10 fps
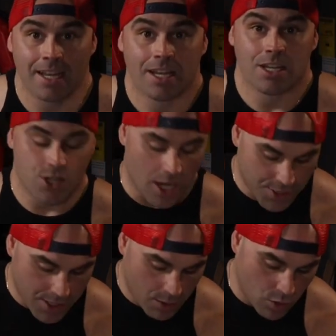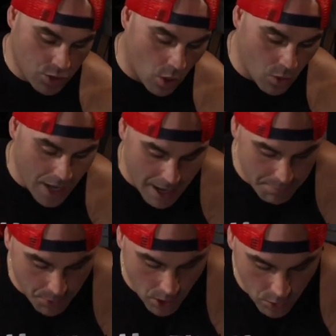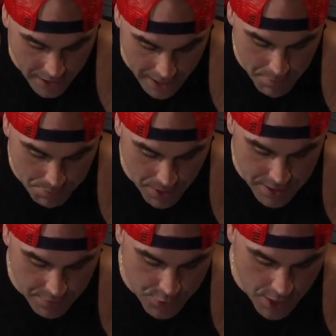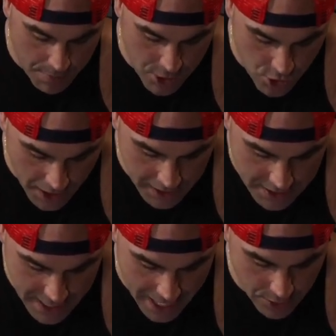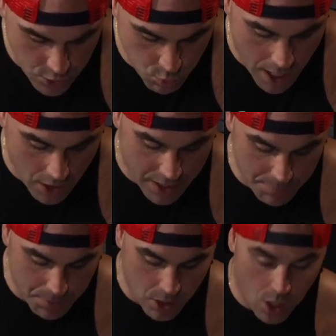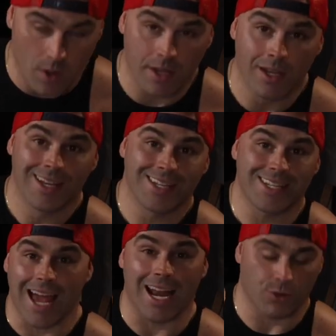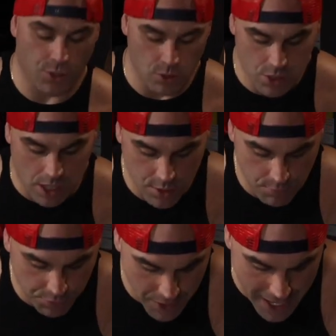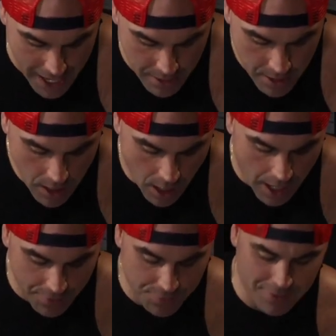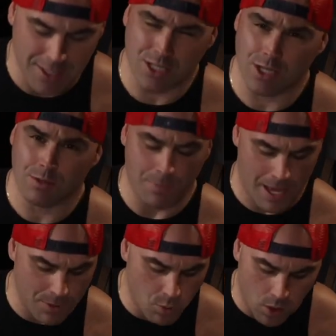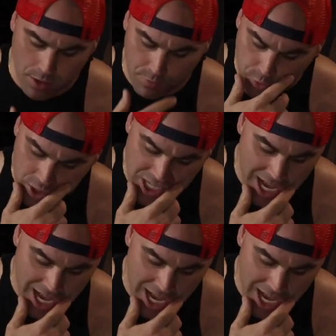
Uh, Justin, what's going on, bro? Damn impressive gym and training style as well. Keep it going. Shout out to you, Justin, for that. Uh, I think this is maybe one of the first